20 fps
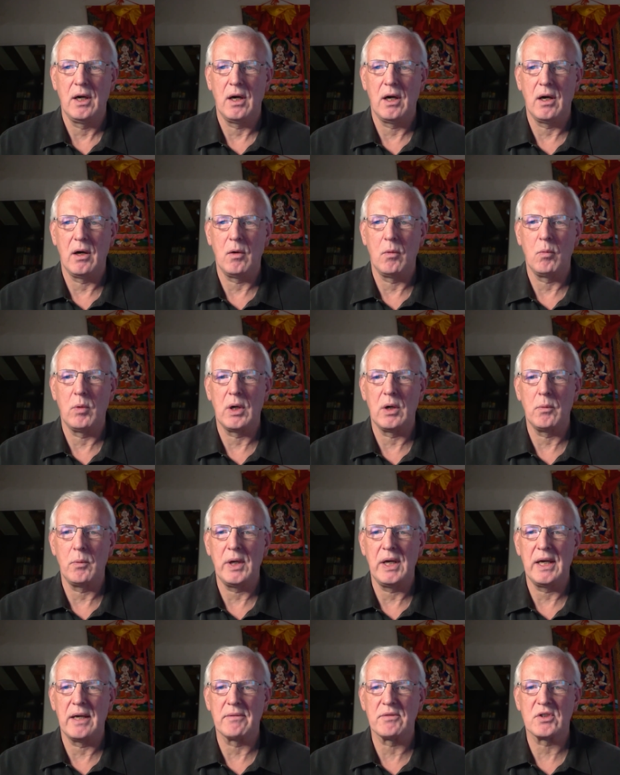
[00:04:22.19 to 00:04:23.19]
uh, where
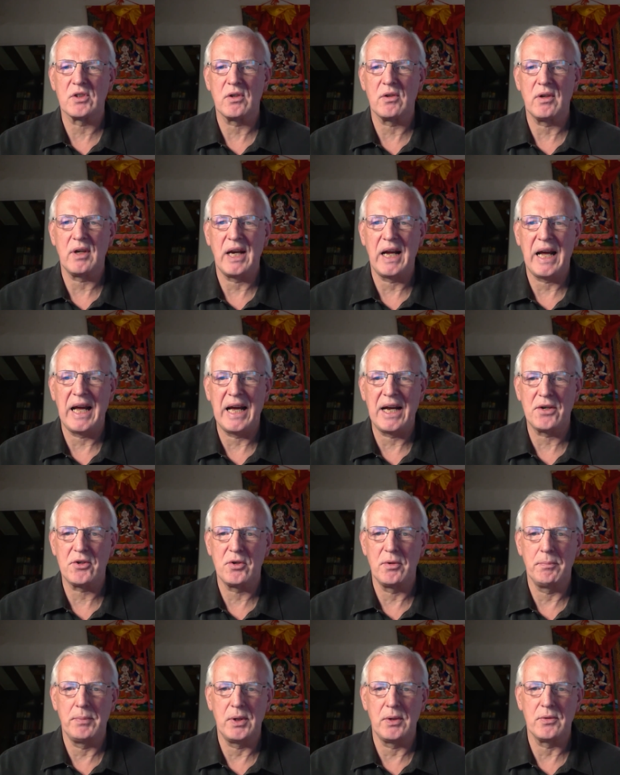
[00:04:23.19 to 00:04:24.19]
we have certain
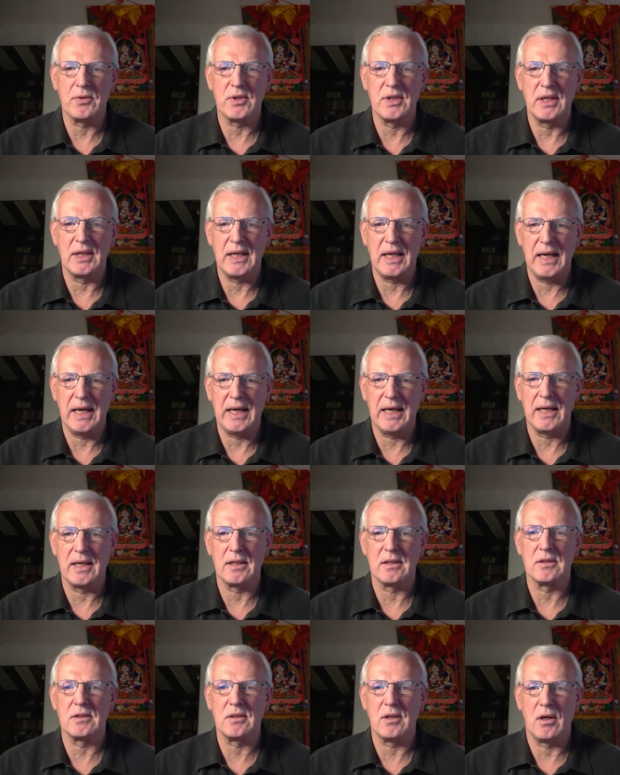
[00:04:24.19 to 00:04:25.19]
attributes in the
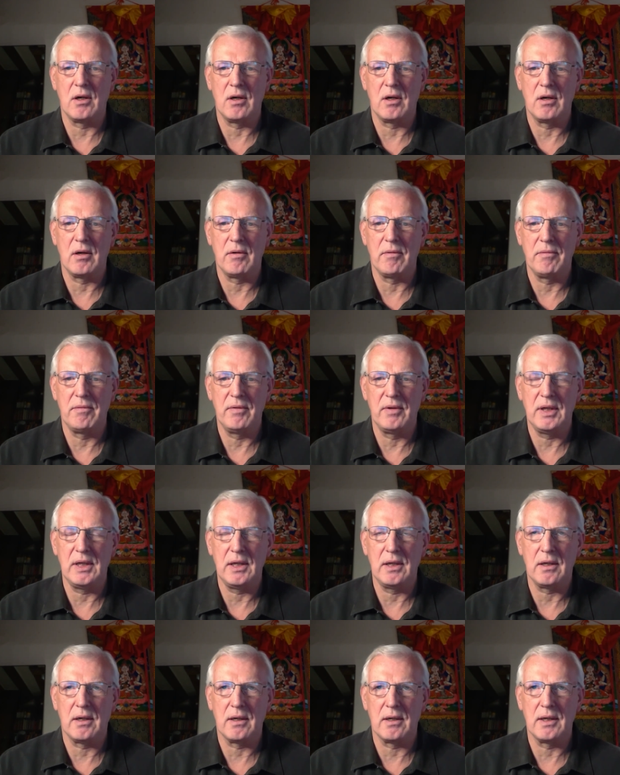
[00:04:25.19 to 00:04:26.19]
hands of
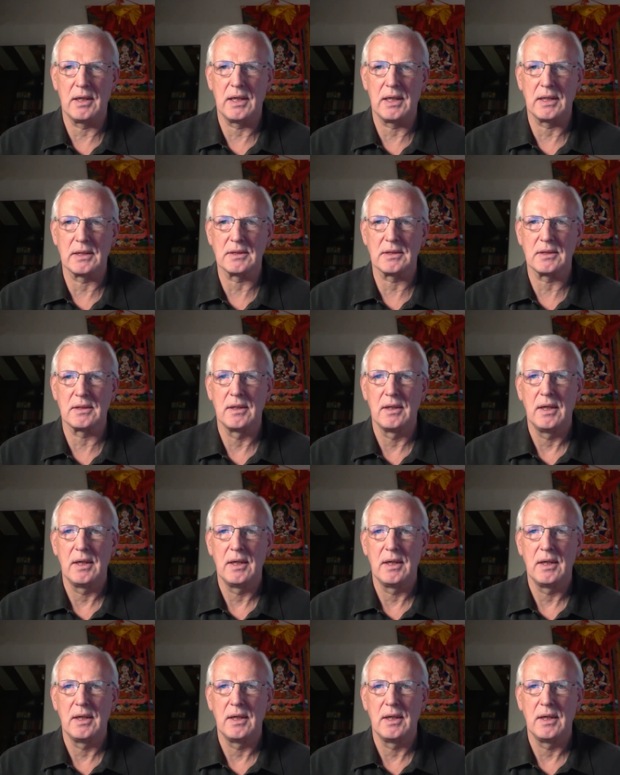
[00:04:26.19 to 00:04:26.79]
the Arhats.